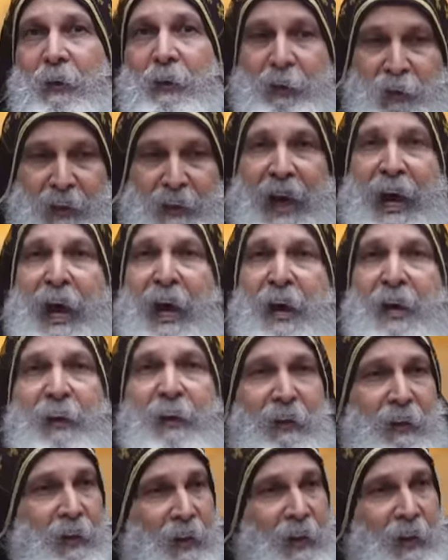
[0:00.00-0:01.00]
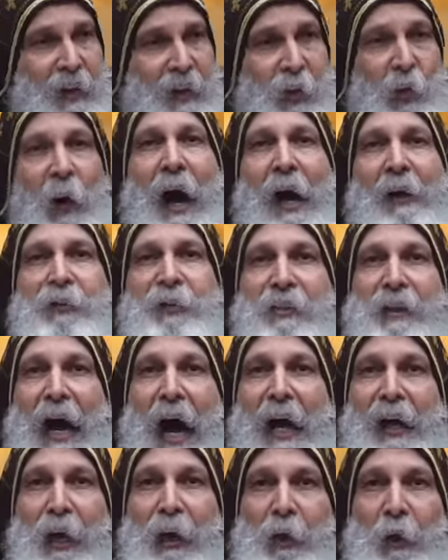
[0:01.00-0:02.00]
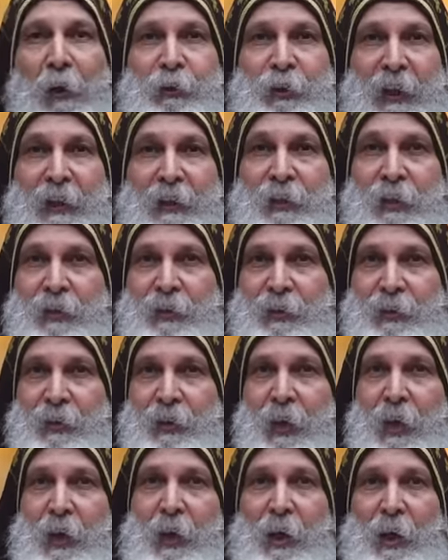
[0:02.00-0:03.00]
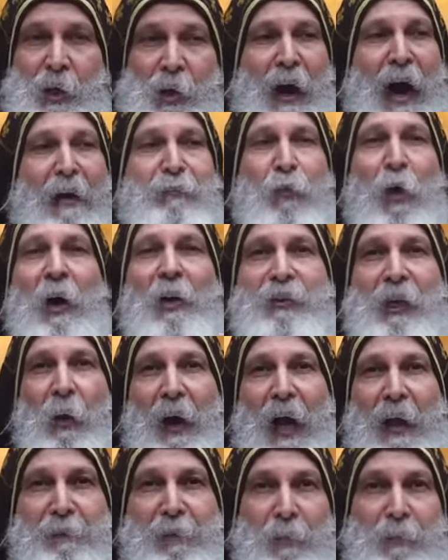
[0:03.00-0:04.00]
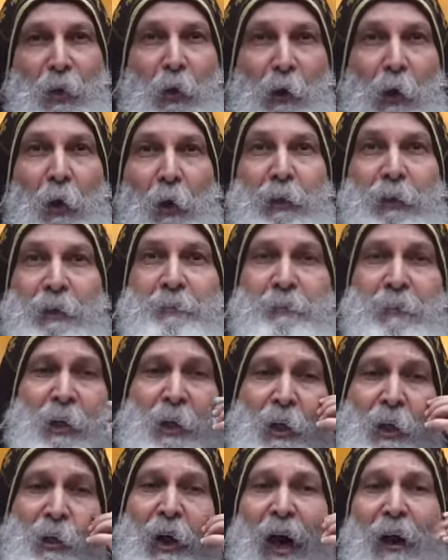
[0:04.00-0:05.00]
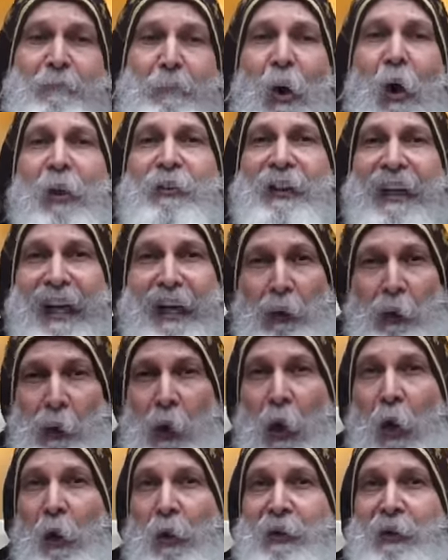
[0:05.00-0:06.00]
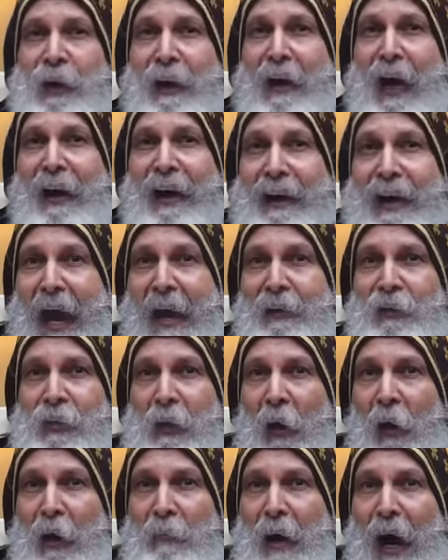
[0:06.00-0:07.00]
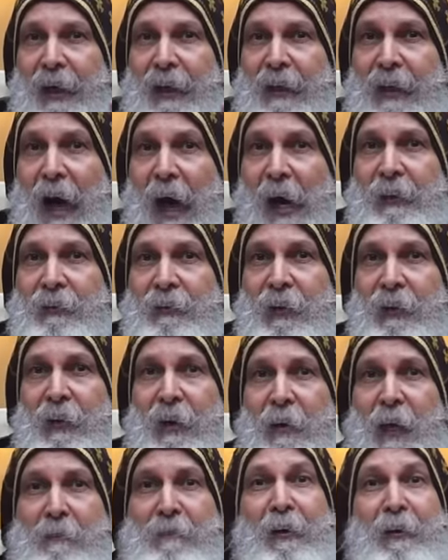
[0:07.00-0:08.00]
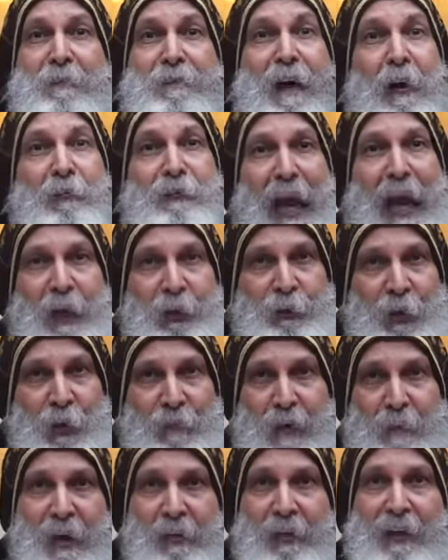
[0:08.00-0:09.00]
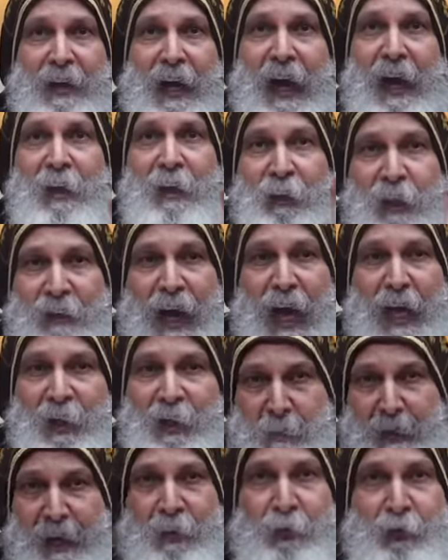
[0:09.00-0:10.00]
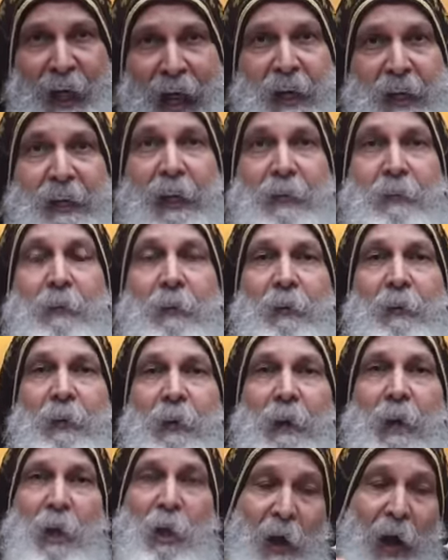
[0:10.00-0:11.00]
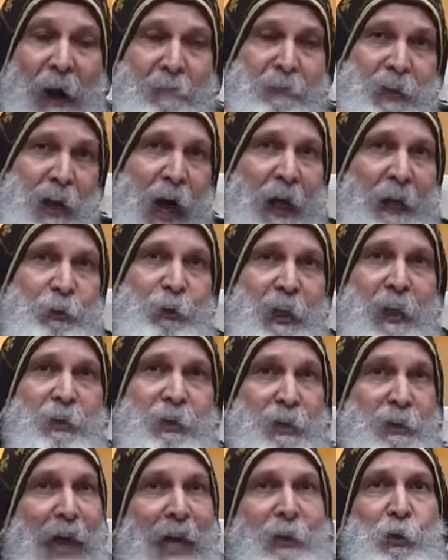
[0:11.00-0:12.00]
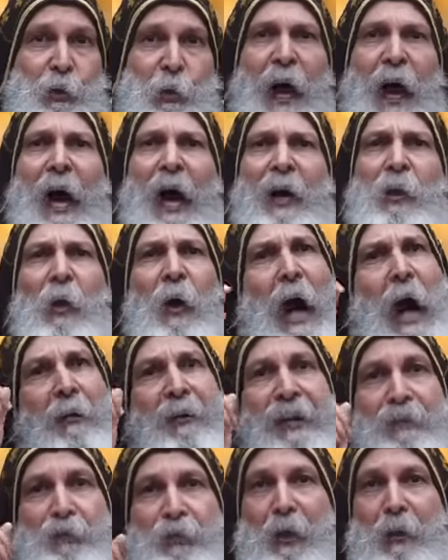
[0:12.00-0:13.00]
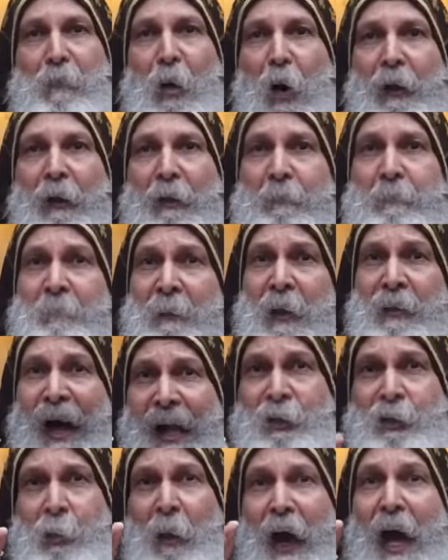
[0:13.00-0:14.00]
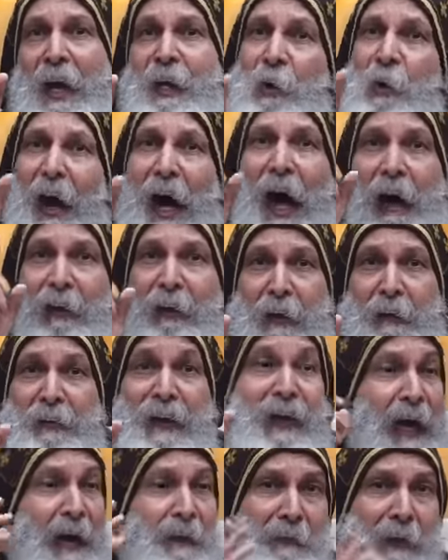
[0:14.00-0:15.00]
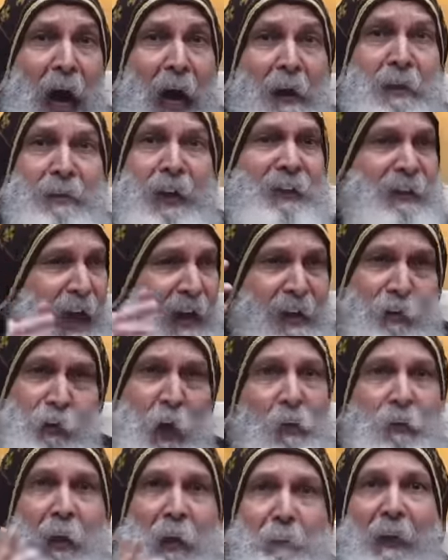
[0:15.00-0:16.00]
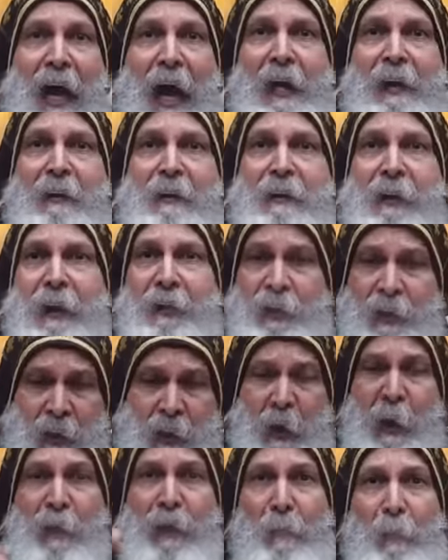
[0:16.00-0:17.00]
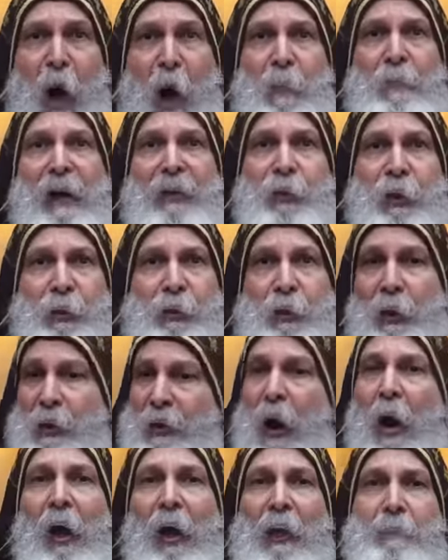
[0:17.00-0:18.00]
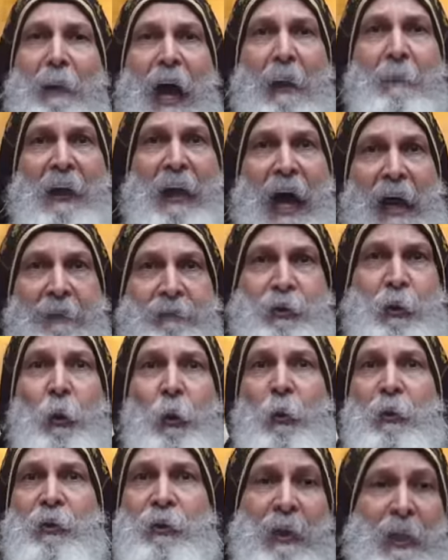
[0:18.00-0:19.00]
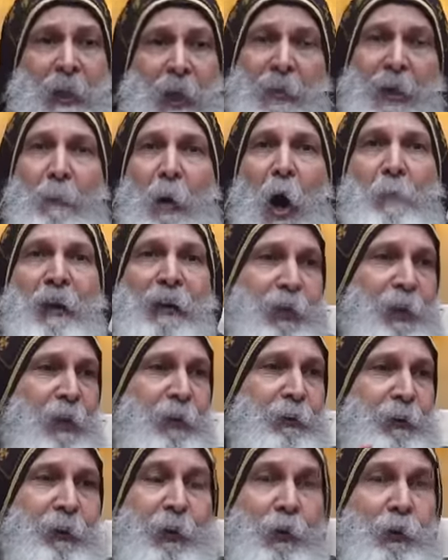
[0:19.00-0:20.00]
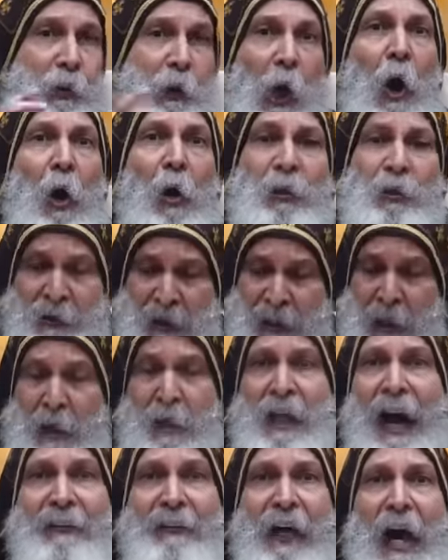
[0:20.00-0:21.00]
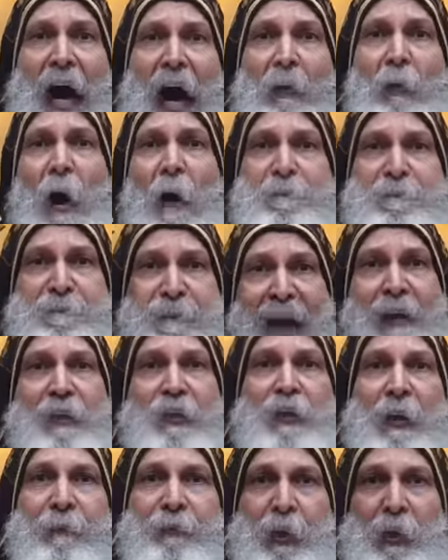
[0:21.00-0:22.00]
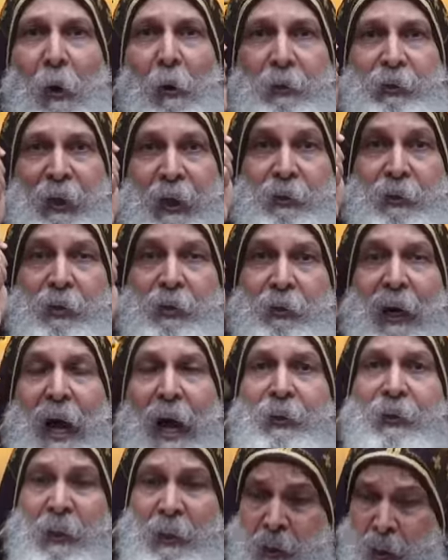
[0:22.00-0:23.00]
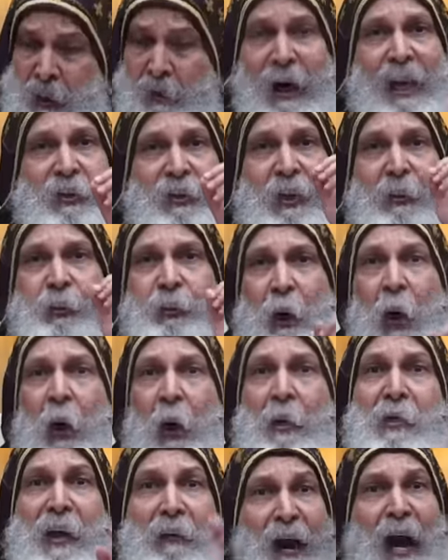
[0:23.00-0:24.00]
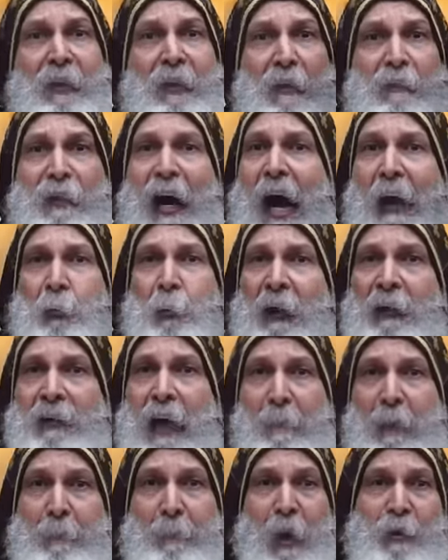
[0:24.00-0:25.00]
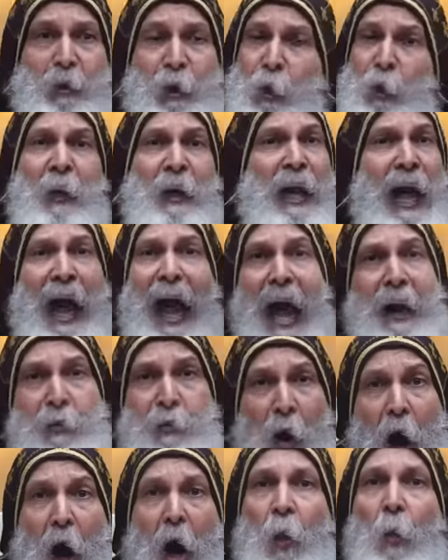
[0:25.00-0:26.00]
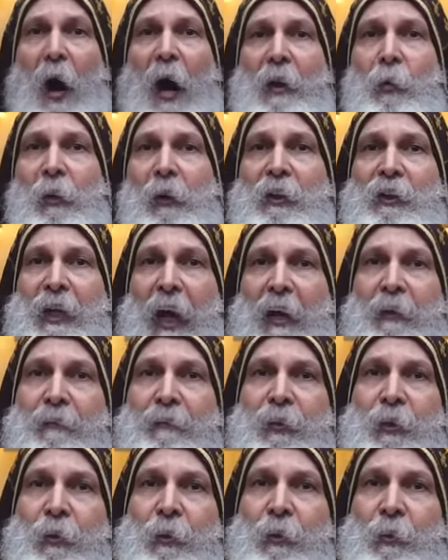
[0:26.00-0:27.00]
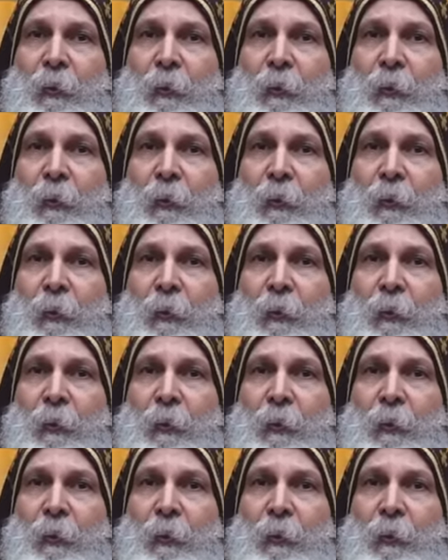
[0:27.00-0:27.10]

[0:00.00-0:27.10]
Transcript: Today, you are denying your Jesus. You have walked away from your Lord. You have brought in laws that are against the Almighty God. The very foundation of America today is being shaken. You have denied Jesus. That's why you are in turmoil. That's why you are living in darkness and in total blindness. The moment you took the Holy Bible out of schools, the moment you introduced laws that are offensive to your Jesus Christ, rest assured the wrath of God will come upon you and no one will save you.